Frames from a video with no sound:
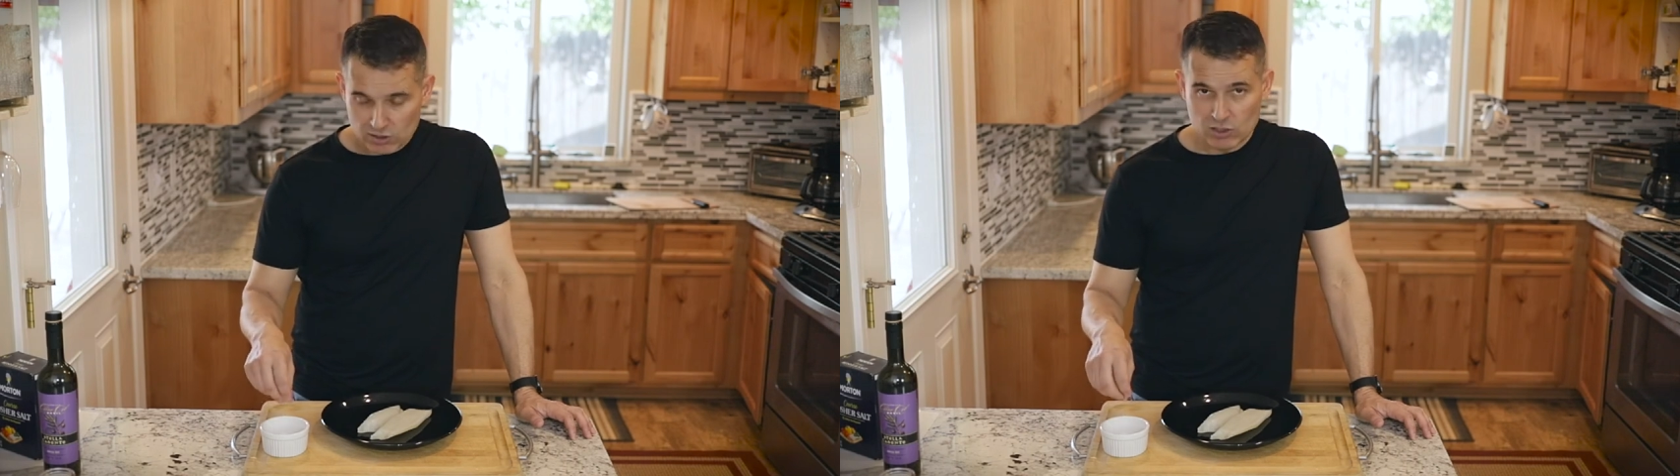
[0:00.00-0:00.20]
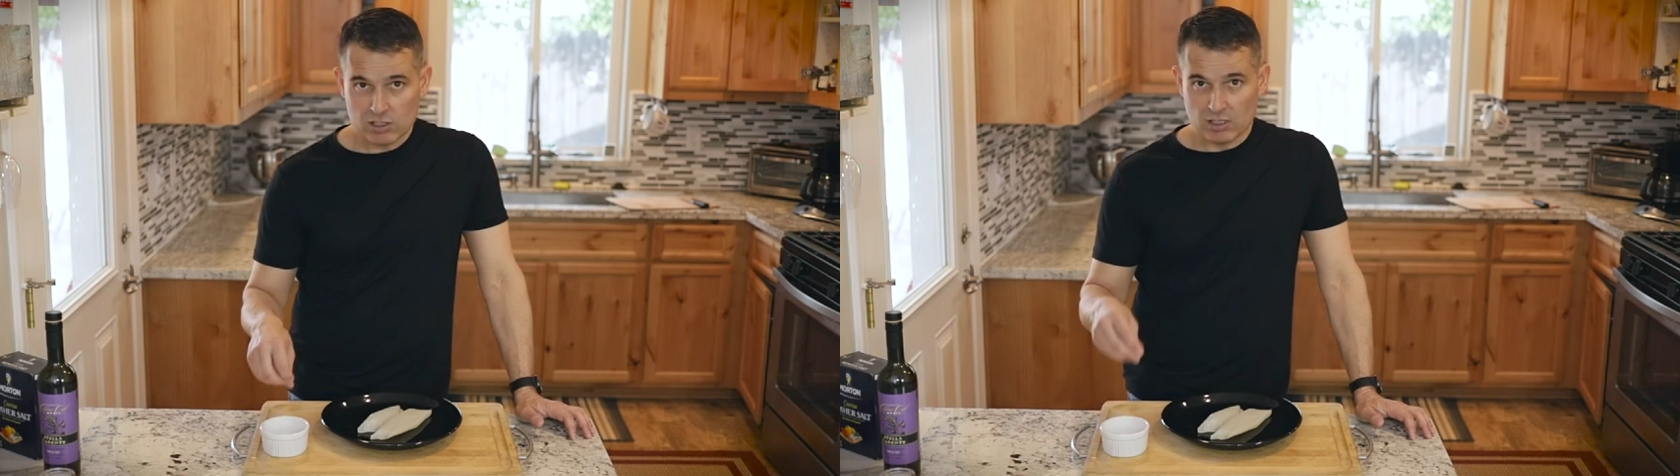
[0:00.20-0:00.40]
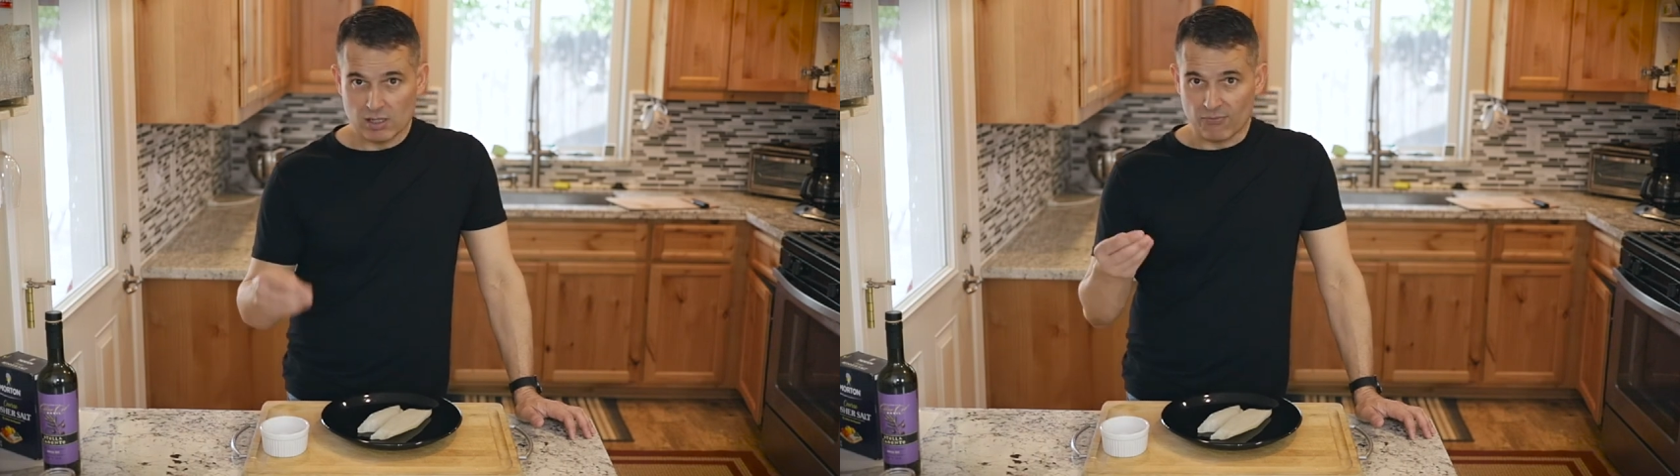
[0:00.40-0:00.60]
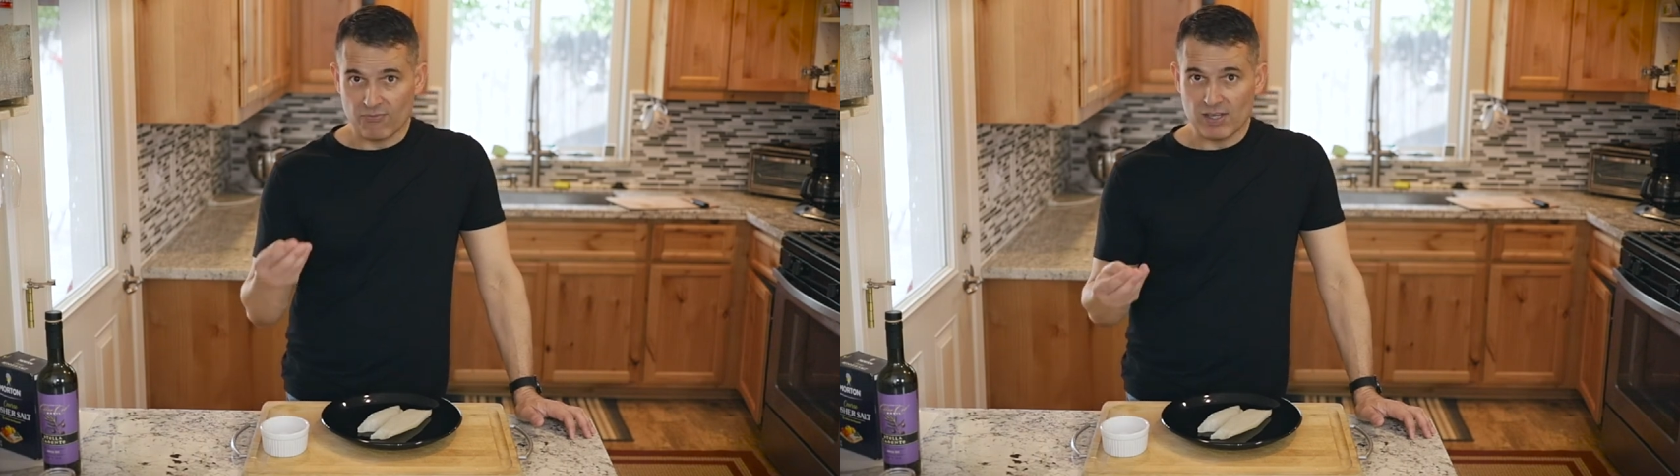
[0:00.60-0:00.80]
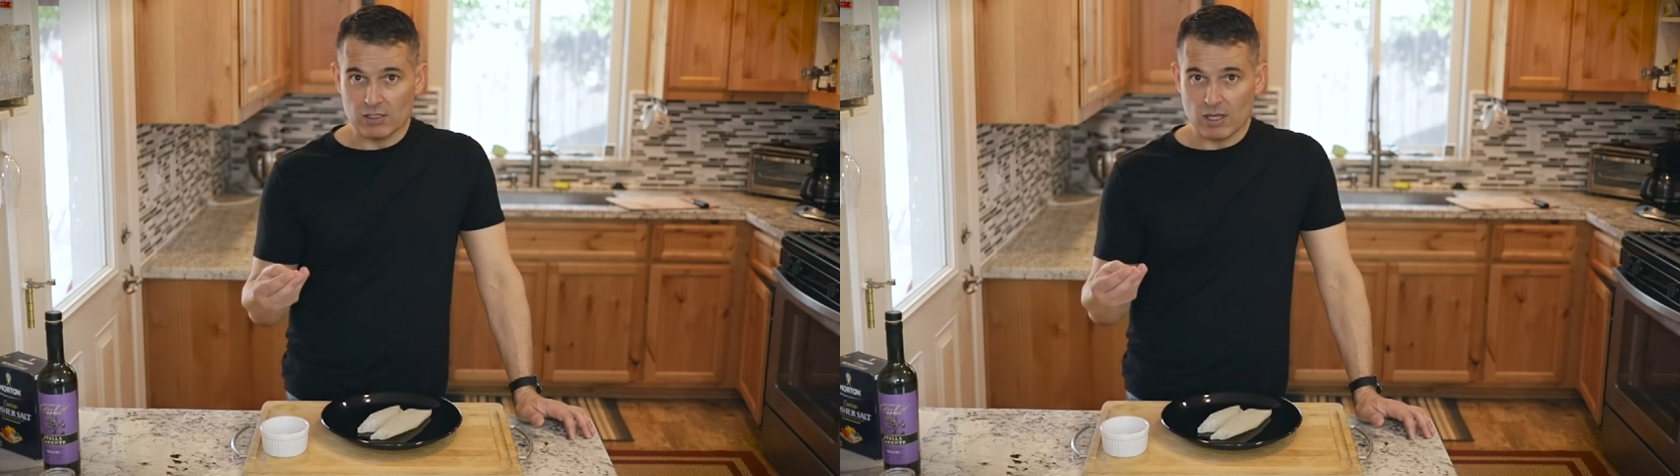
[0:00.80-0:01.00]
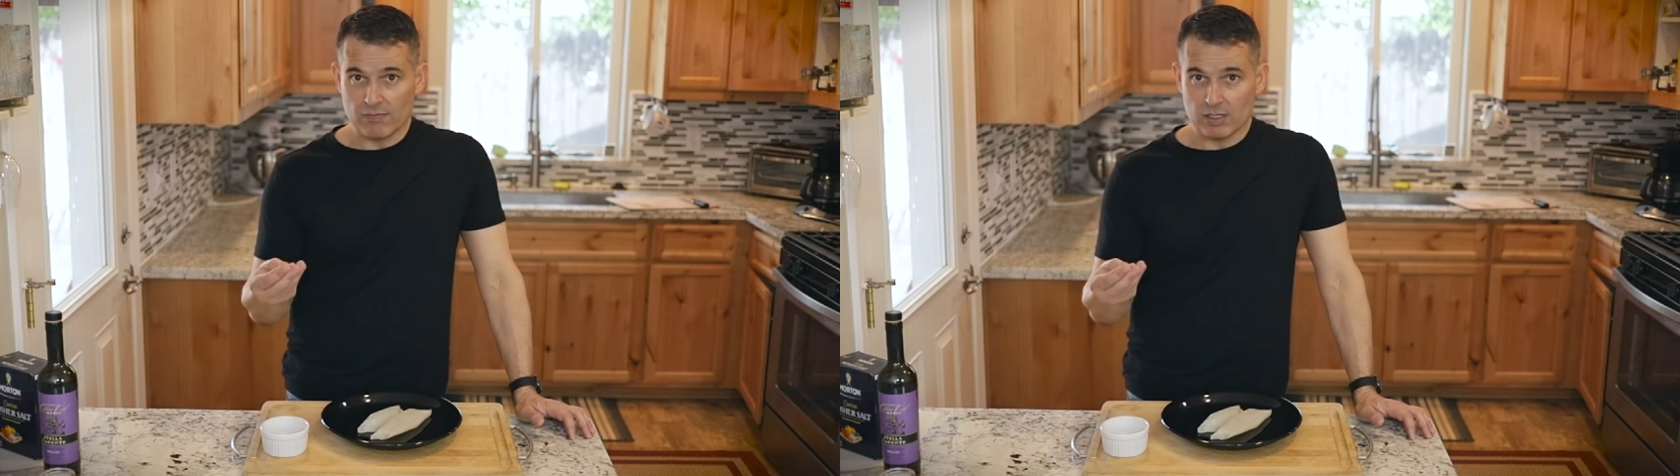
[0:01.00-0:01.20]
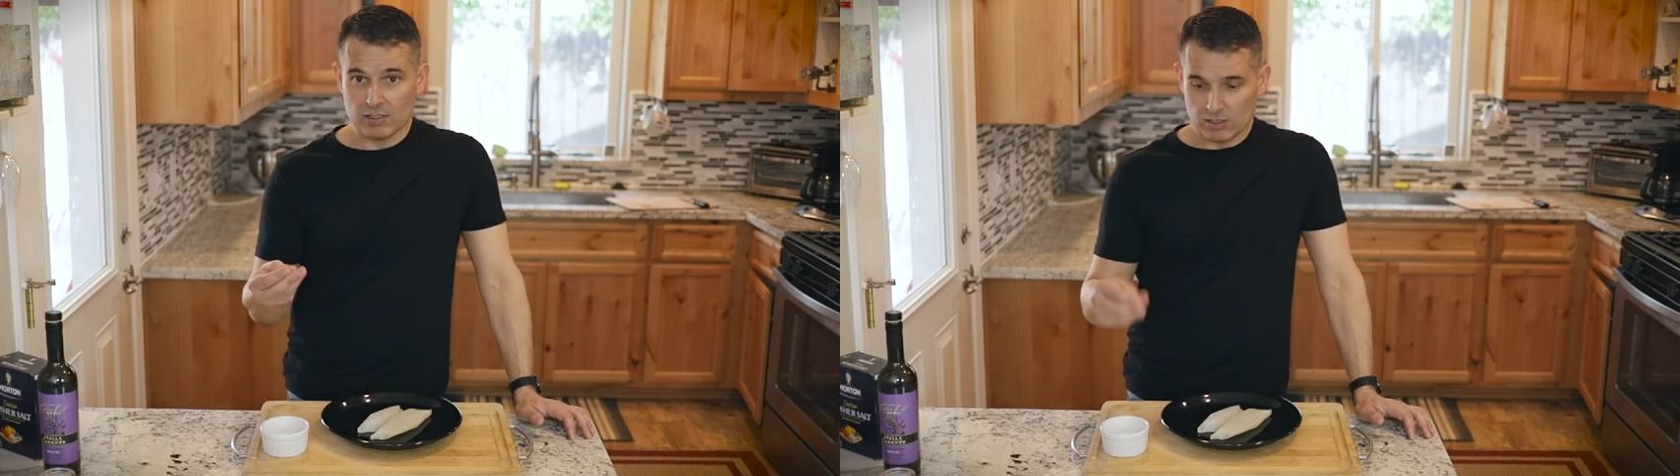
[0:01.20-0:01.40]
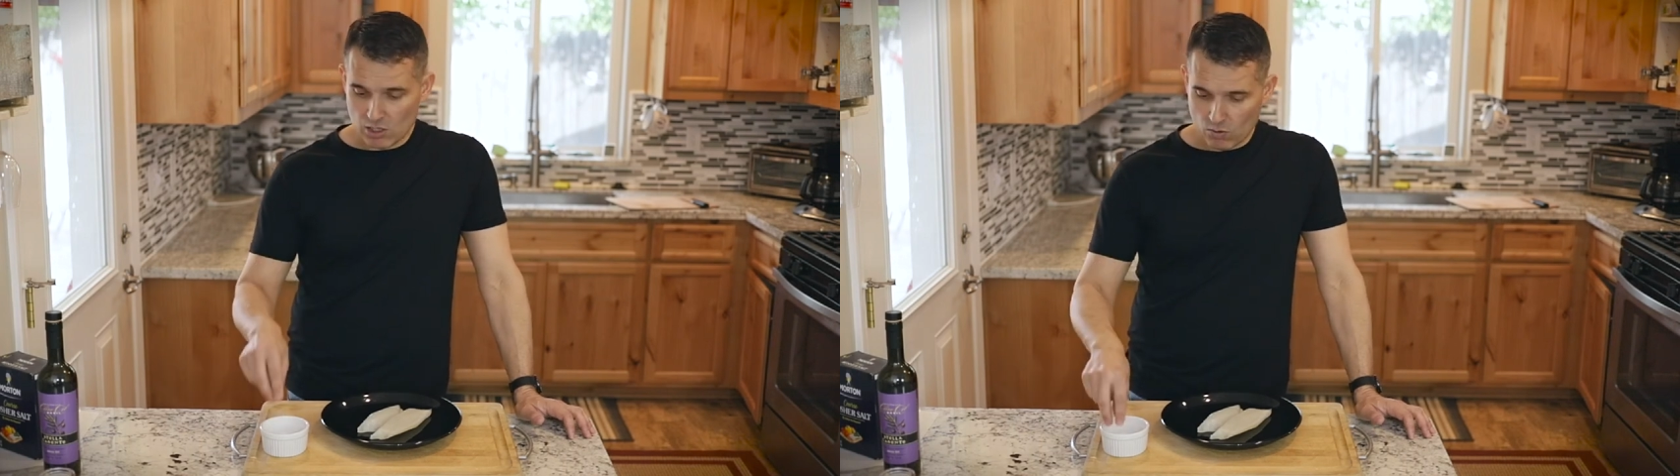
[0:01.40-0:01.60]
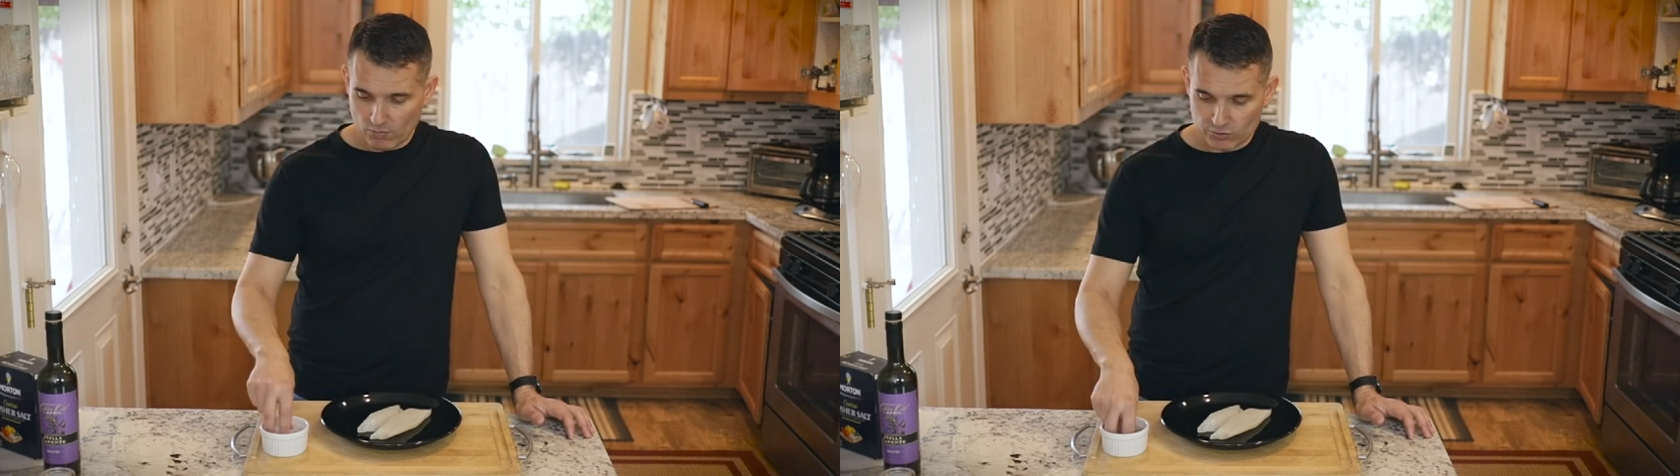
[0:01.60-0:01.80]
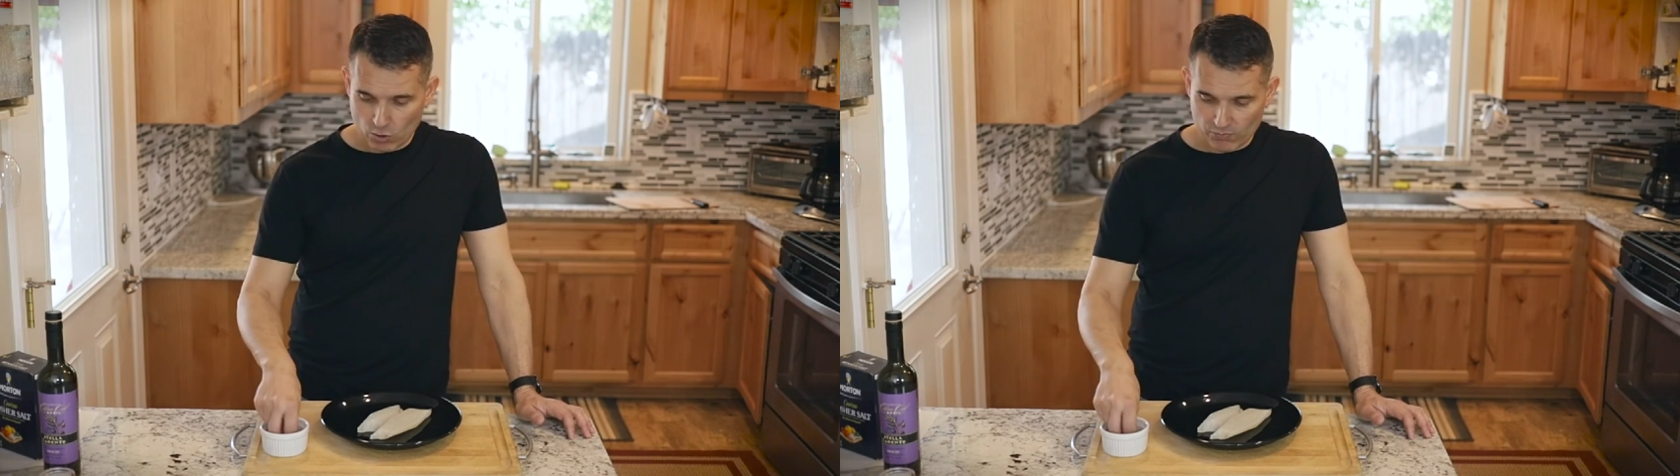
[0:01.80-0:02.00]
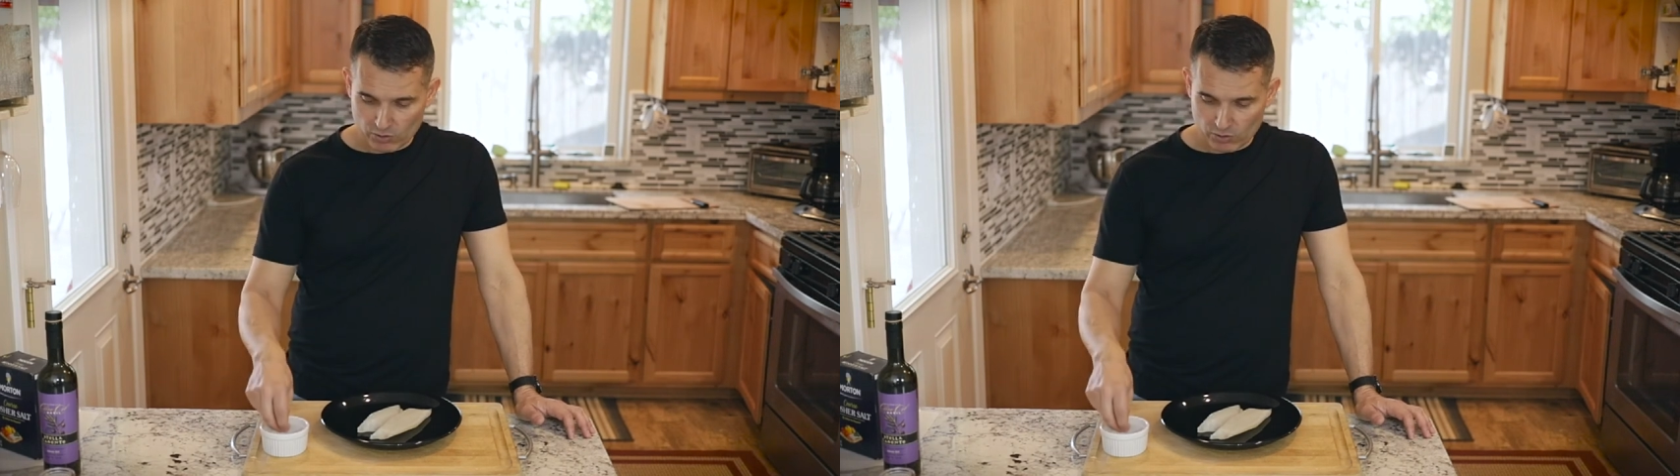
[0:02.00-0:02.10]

just the feel of it. So if